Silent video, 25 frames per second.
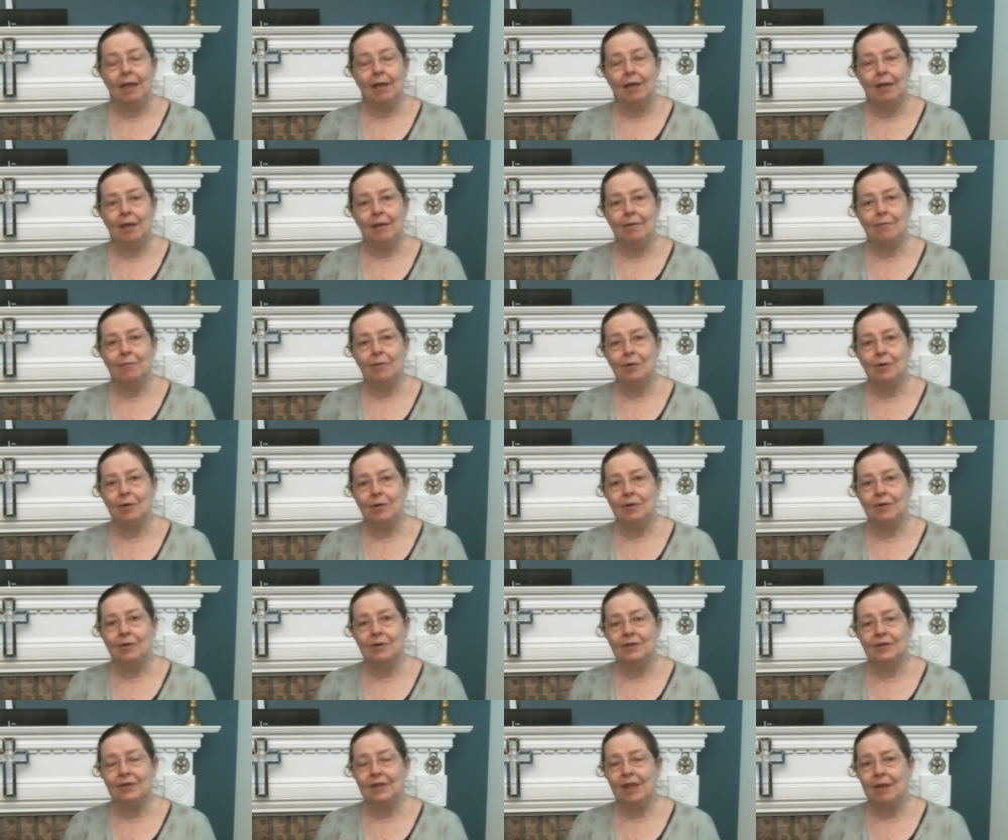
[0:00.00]
And
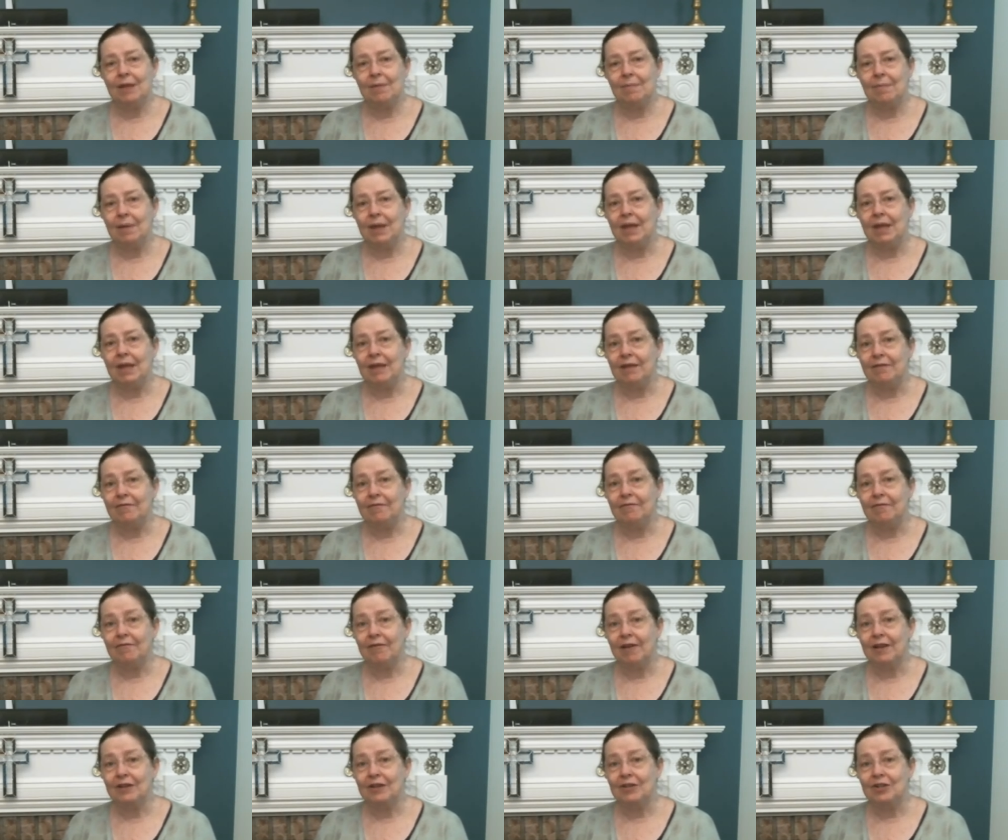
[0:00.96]
words can be
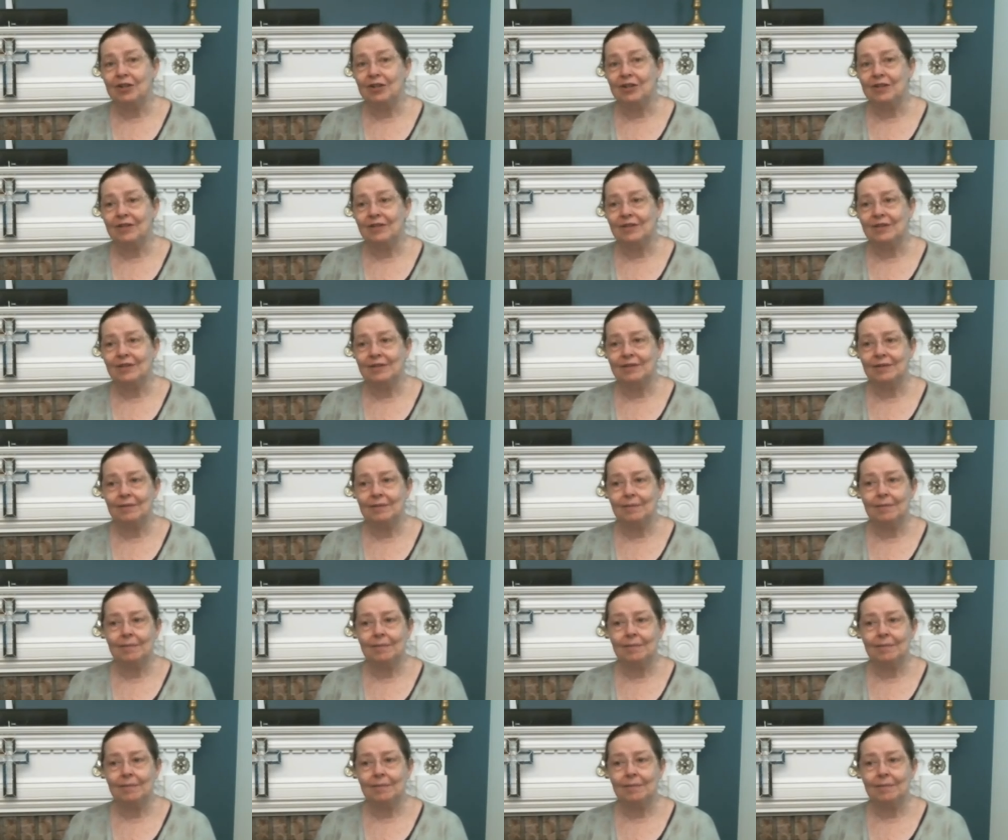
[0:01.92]
infectious,